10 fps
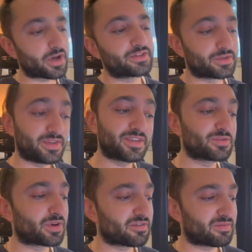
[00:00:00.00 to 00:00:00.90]
so this
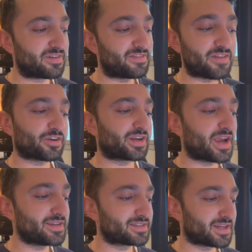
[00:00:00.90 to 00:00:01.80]
is one of my favorite
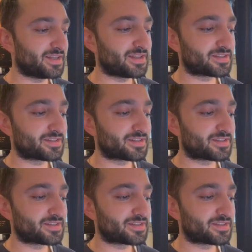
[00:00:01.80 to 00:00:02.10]
case study.